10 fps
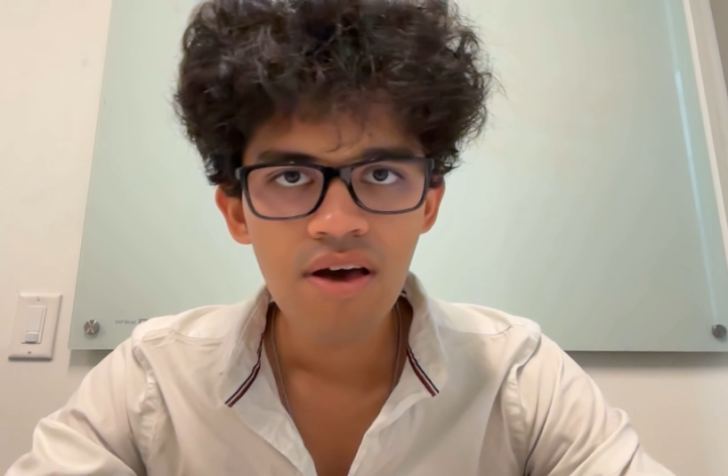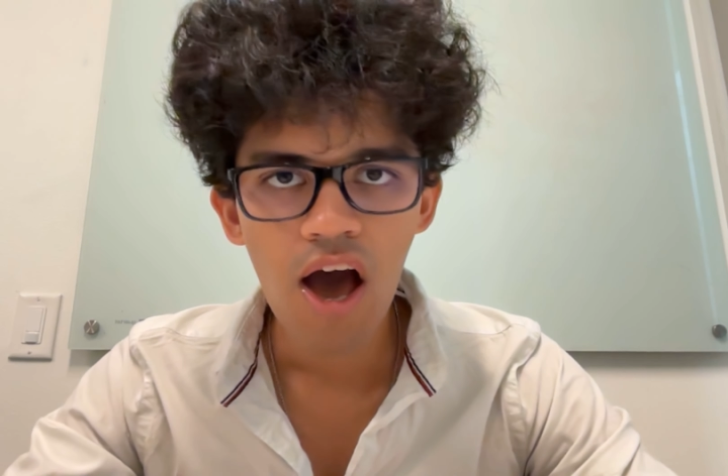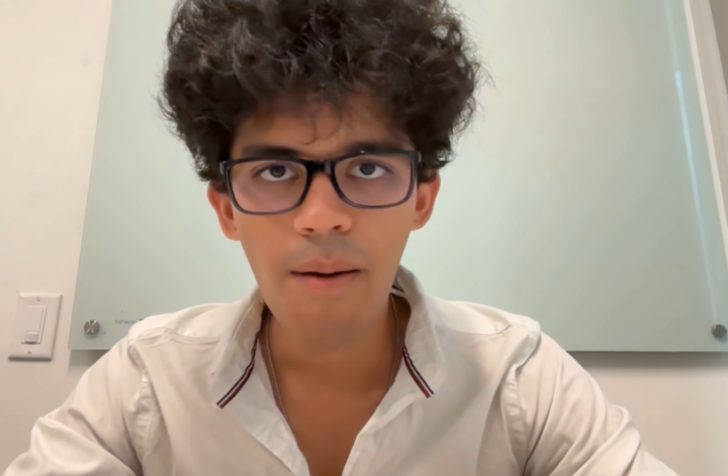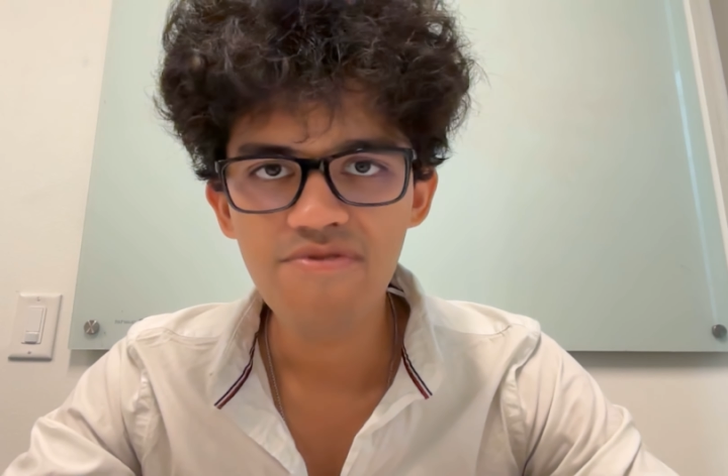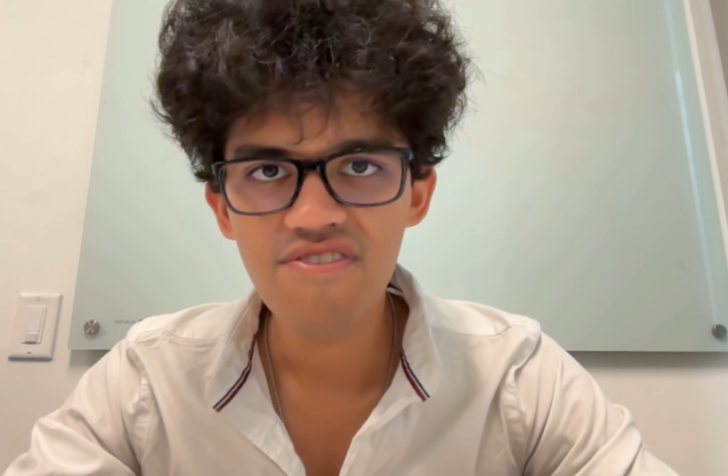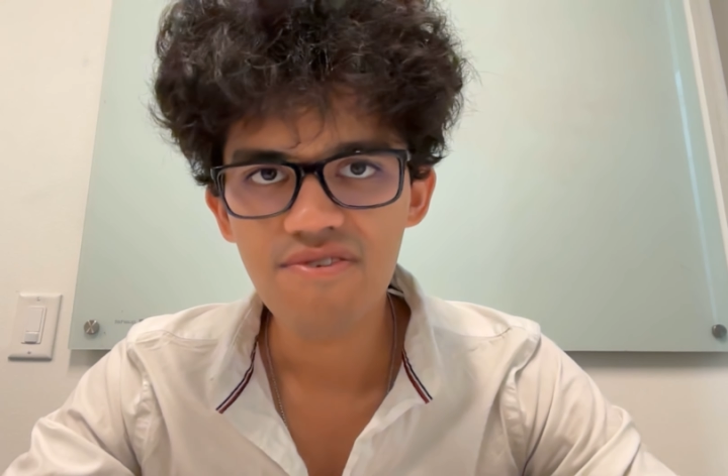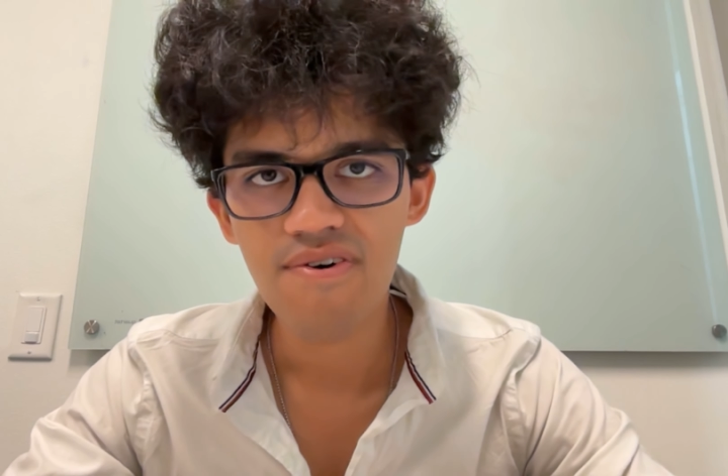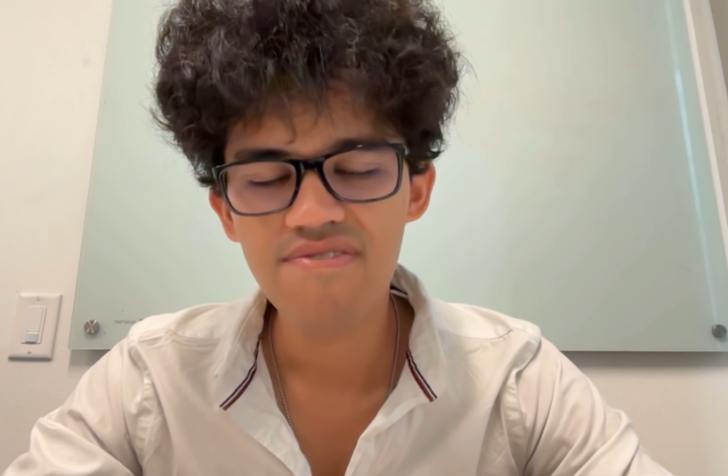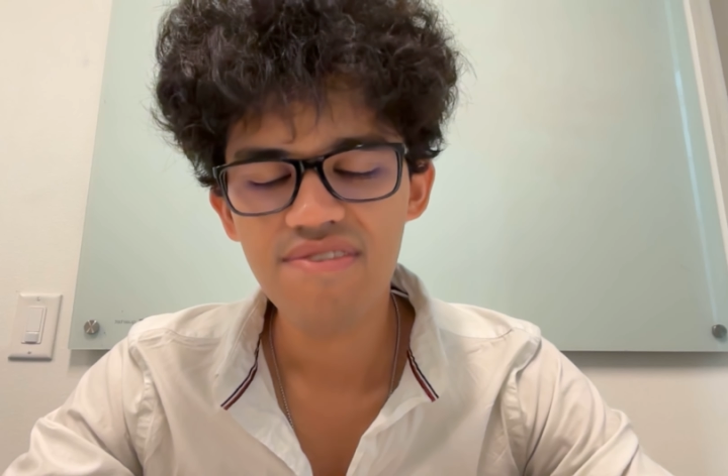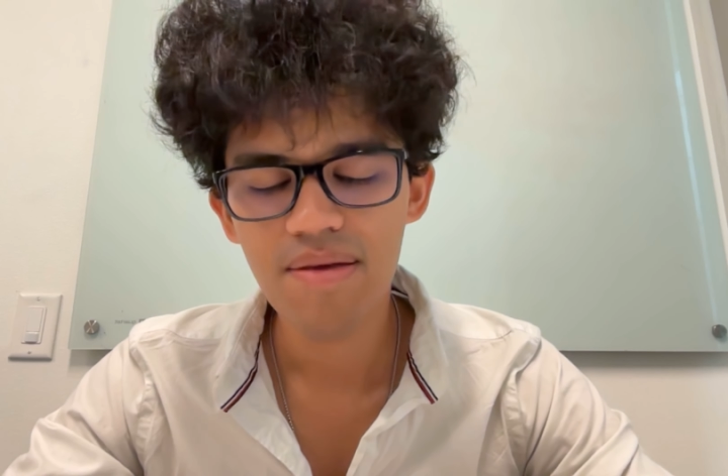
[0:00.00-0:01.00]
how much it
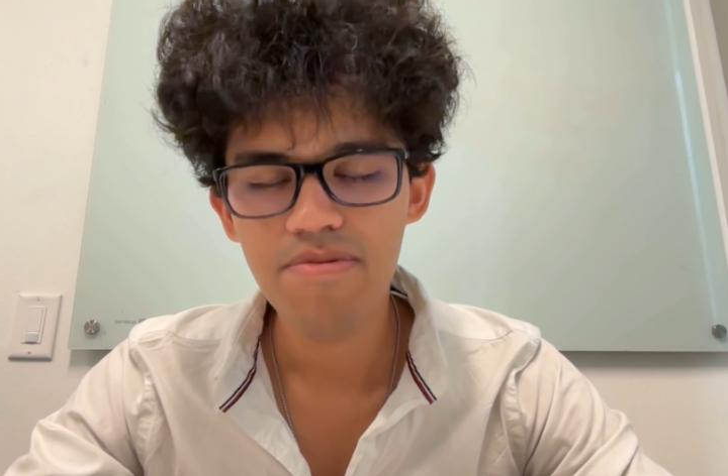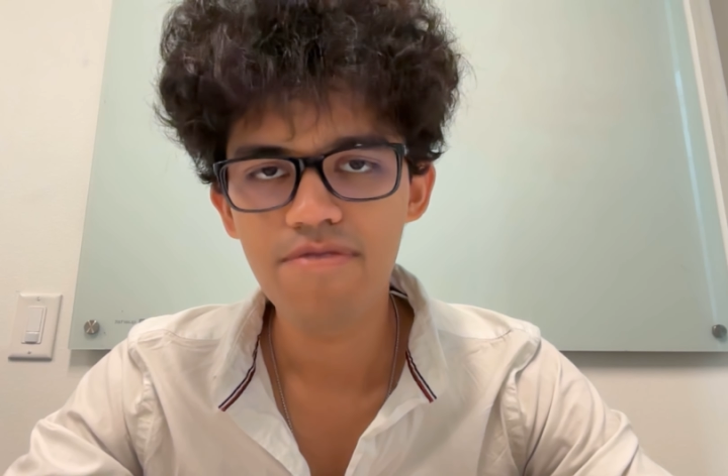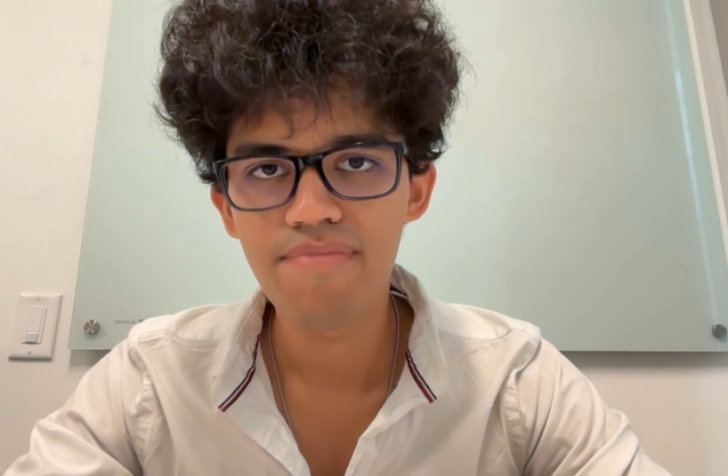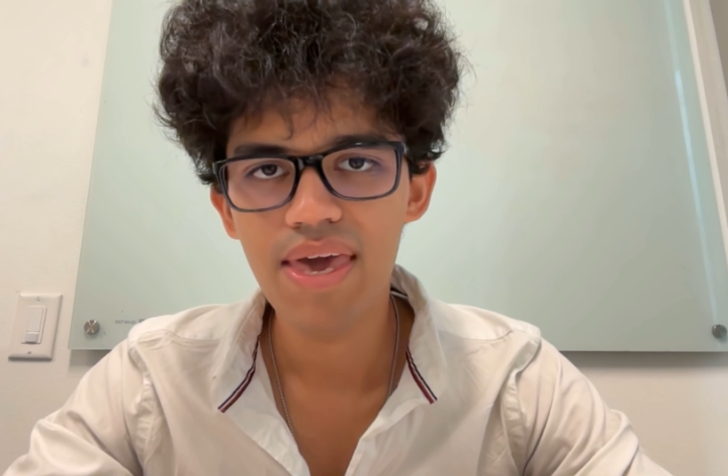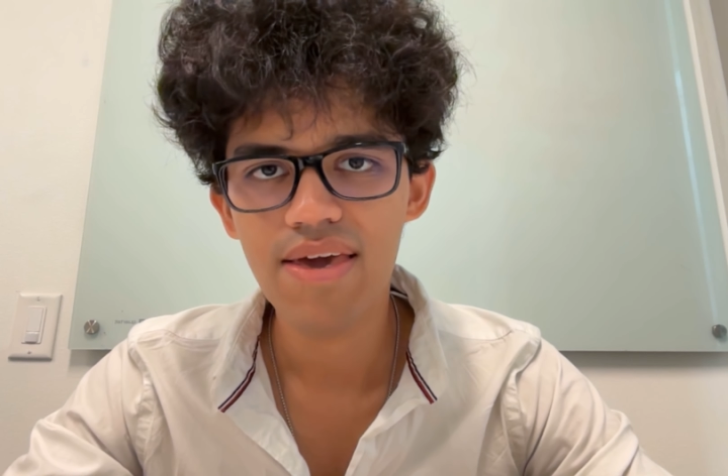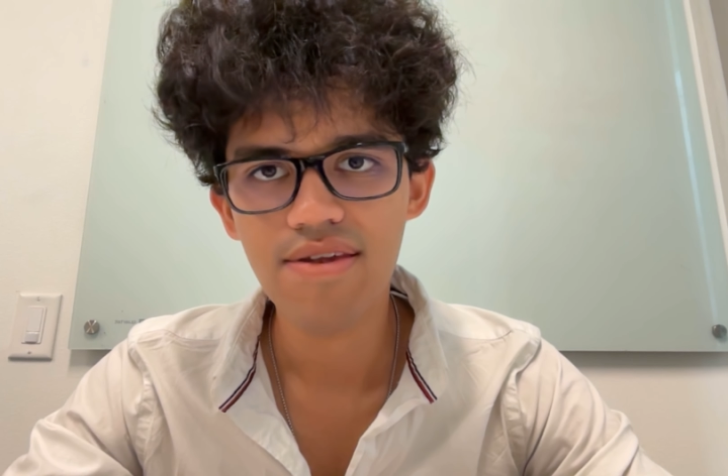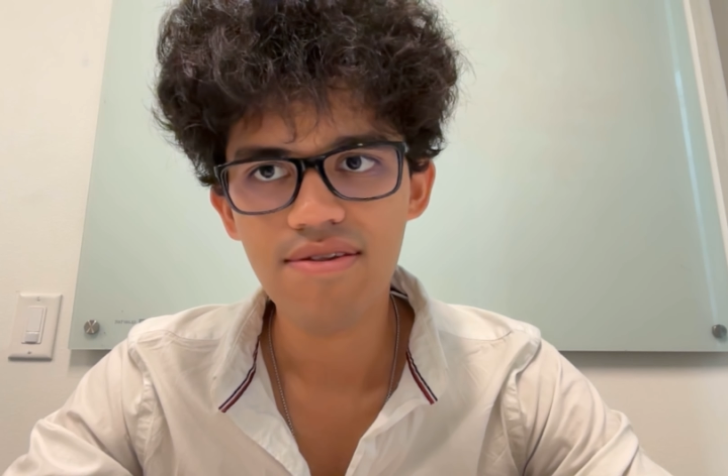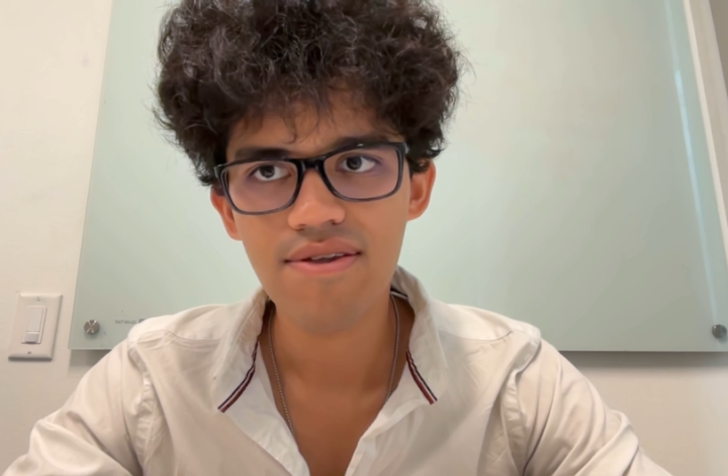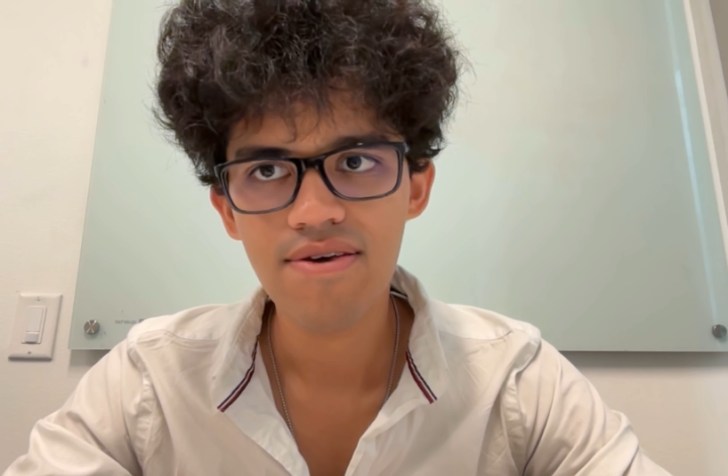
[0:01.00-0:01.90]
costs them to make it.